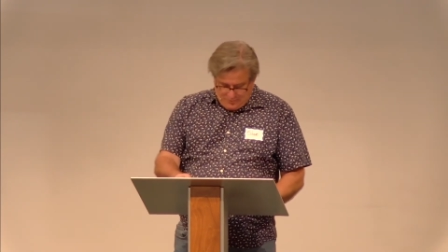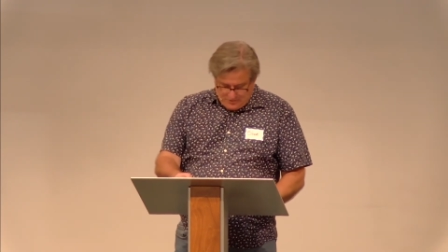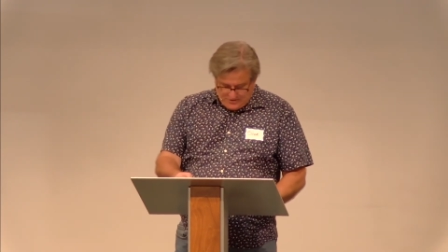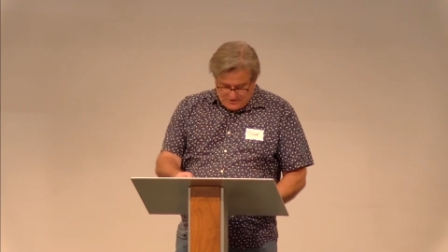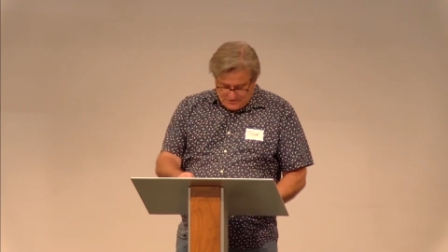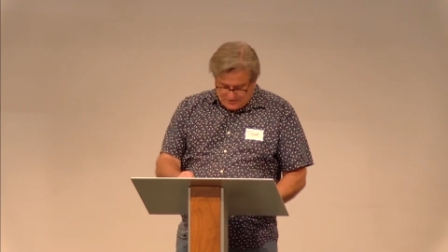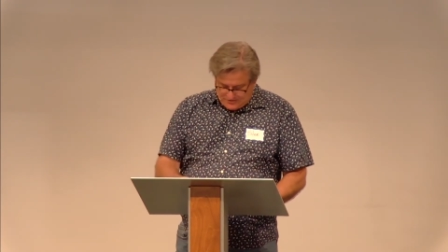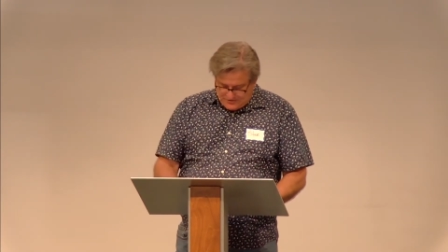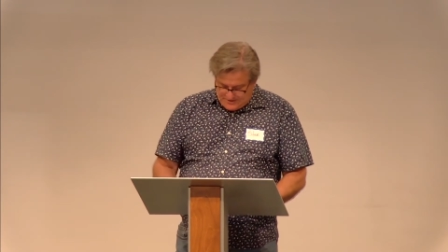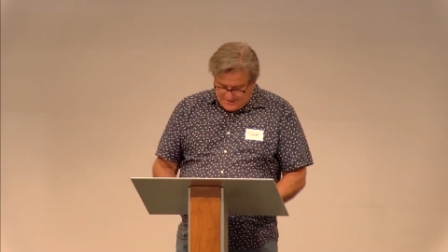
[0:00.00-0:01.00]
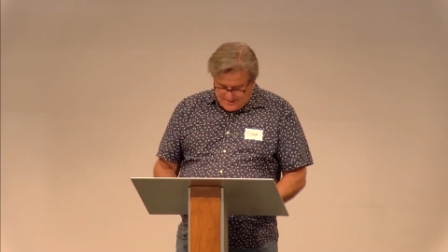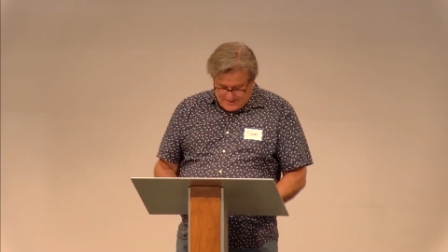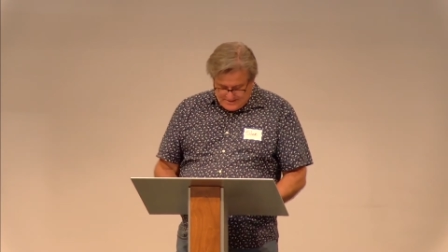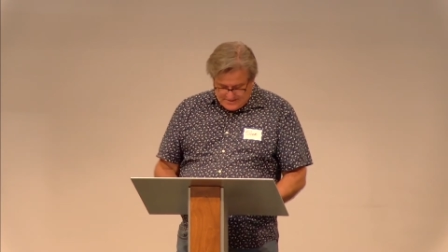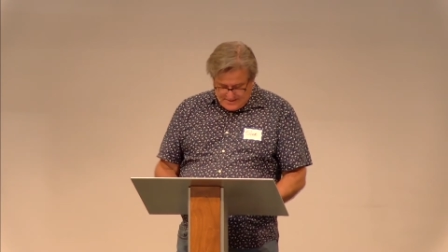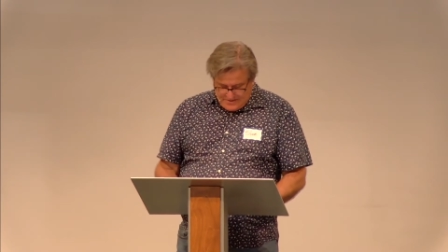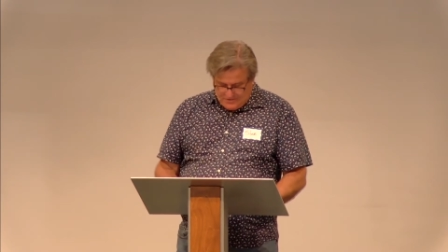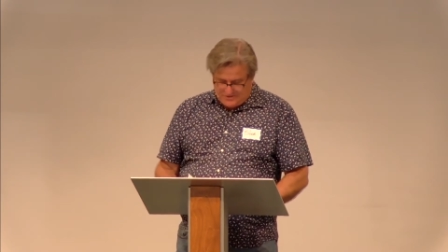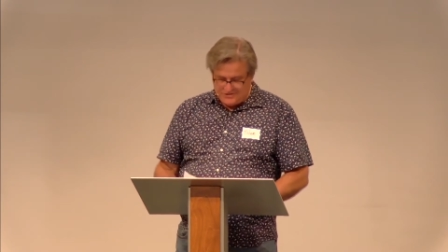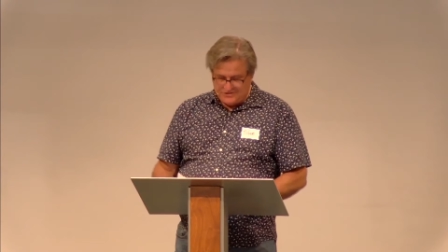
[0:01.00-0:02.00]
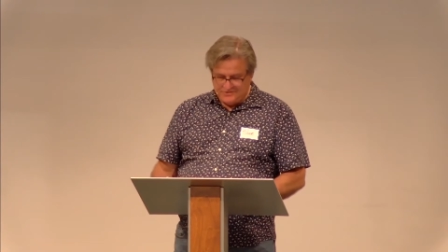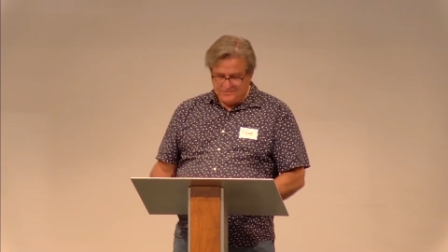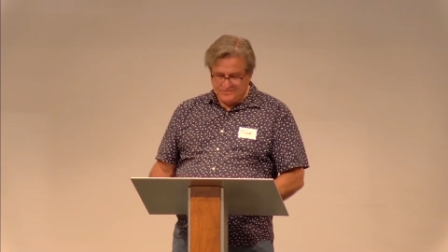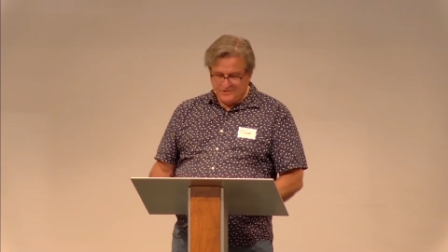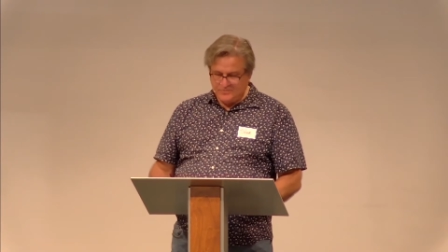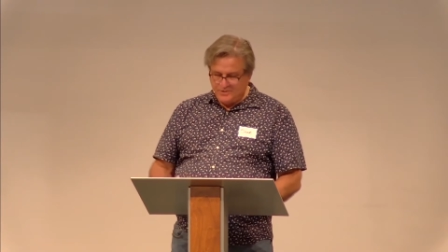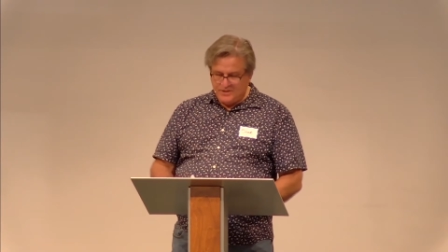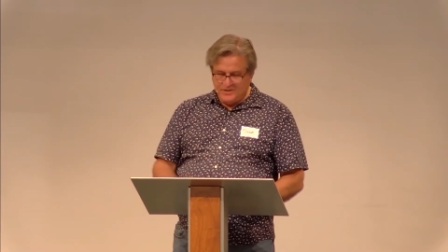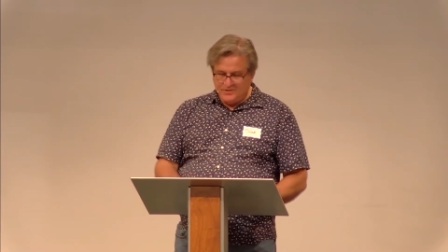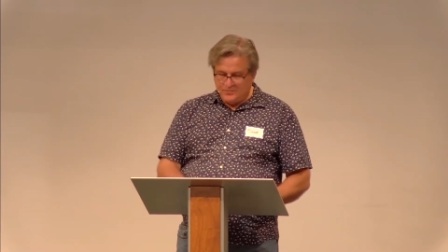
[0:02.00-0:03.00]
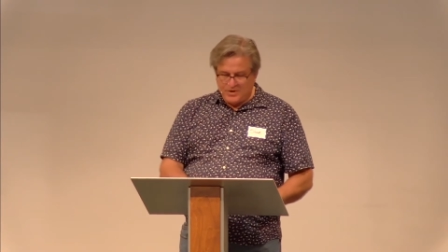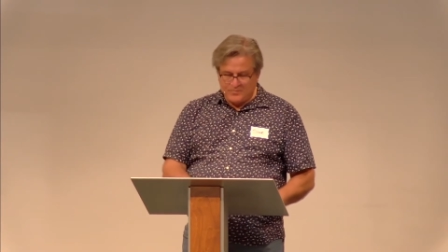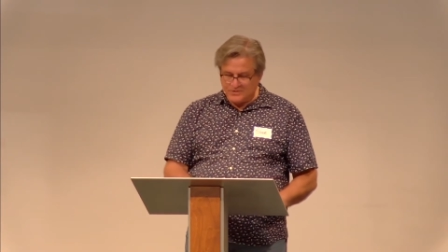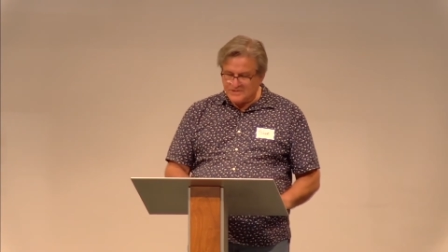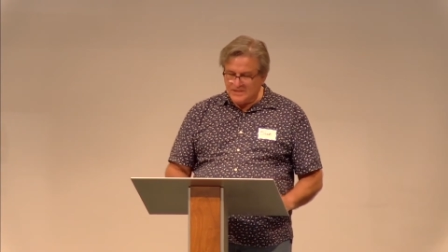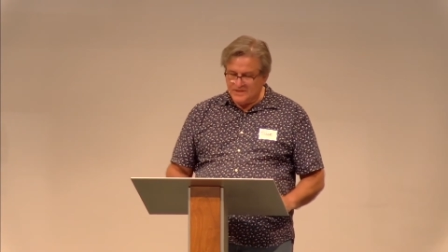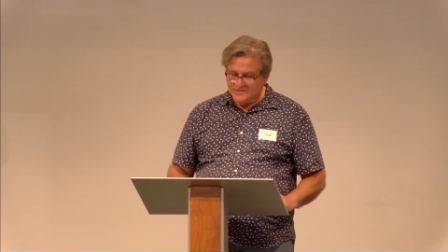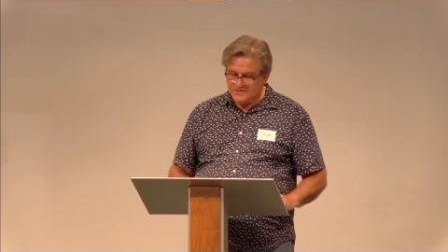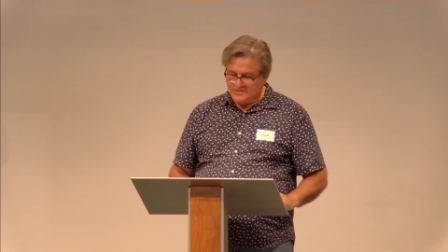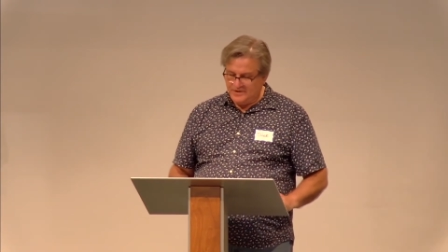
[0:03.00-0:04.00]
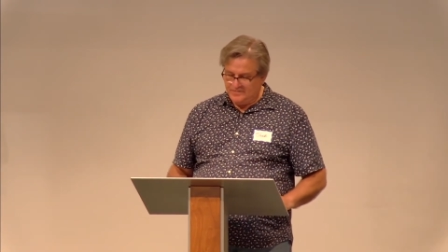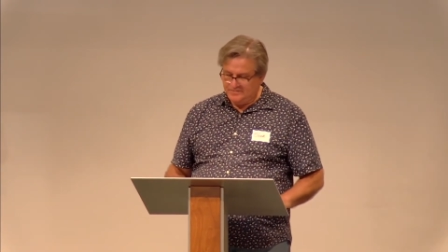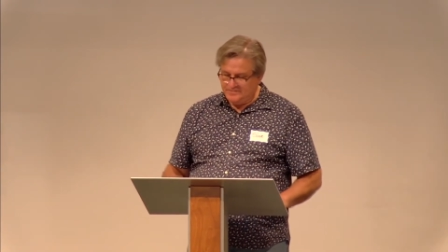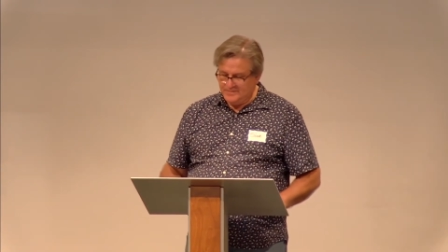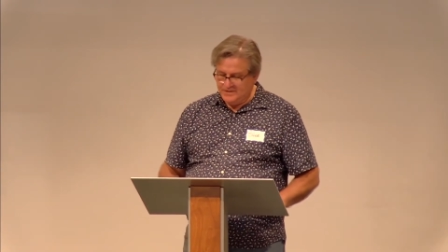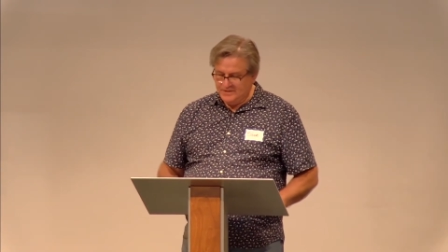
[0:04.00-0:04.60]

boys and girls, in His image to be representatives of Him